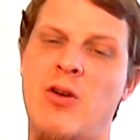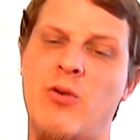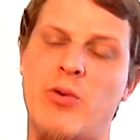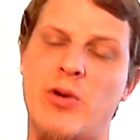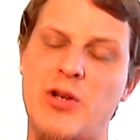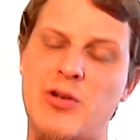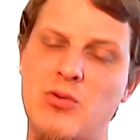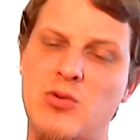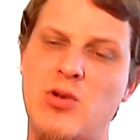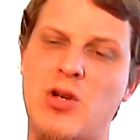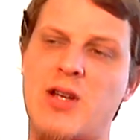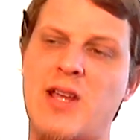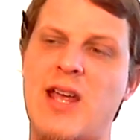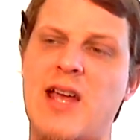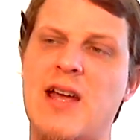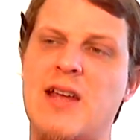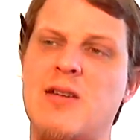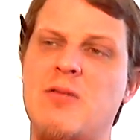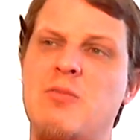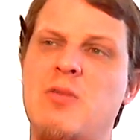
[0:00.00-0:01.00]
When you look
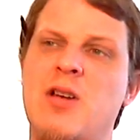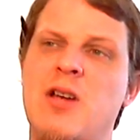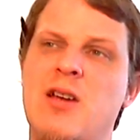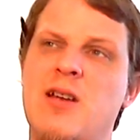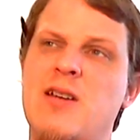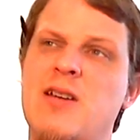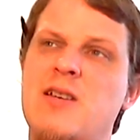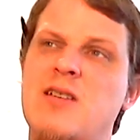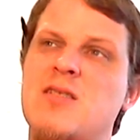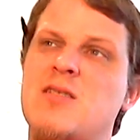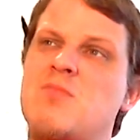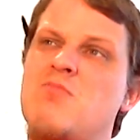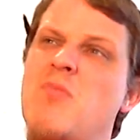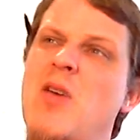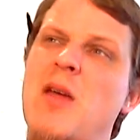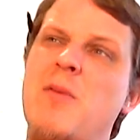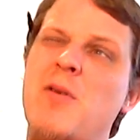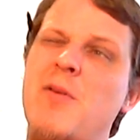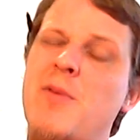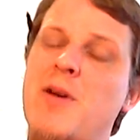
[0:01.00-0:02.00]
at him, he's
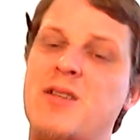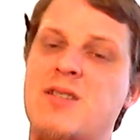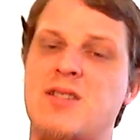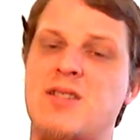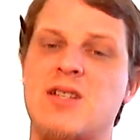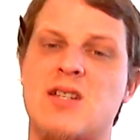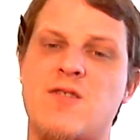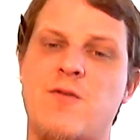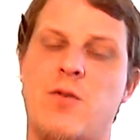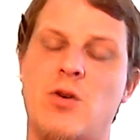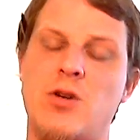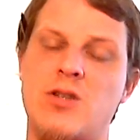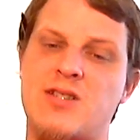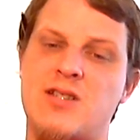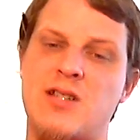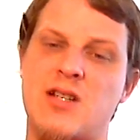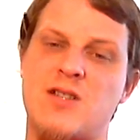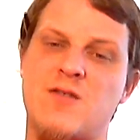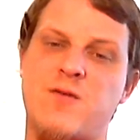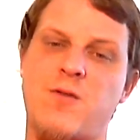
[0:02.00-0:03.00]
maybe about 6 foot,
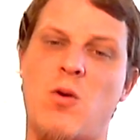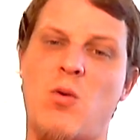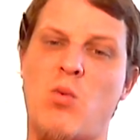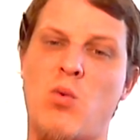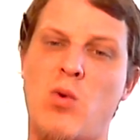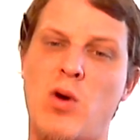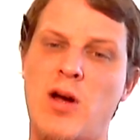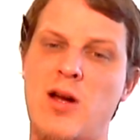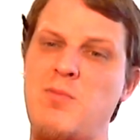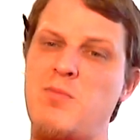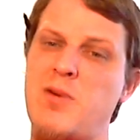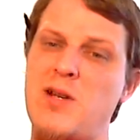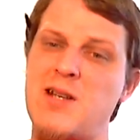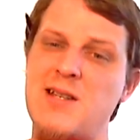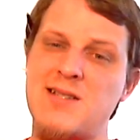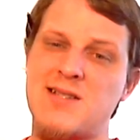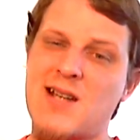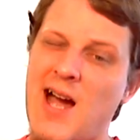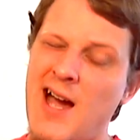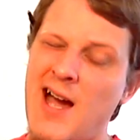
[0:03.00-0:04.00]
6 foot one, but
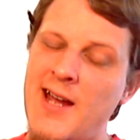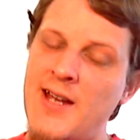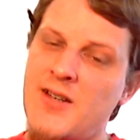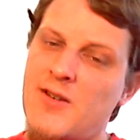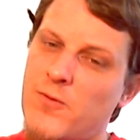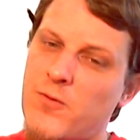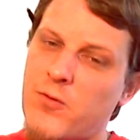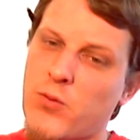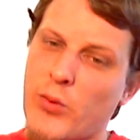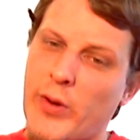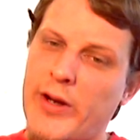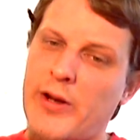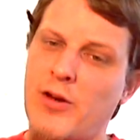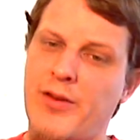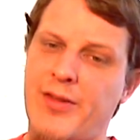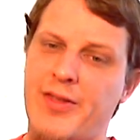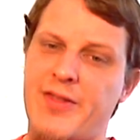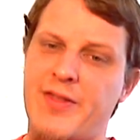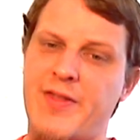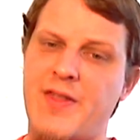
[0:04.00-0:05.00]
he's kind of
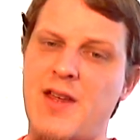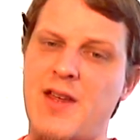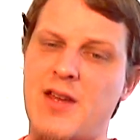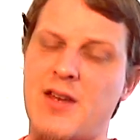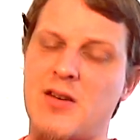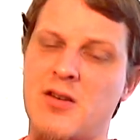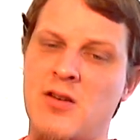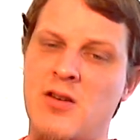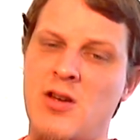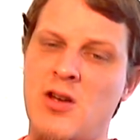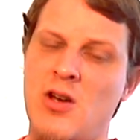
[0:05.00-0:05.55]
rail thin,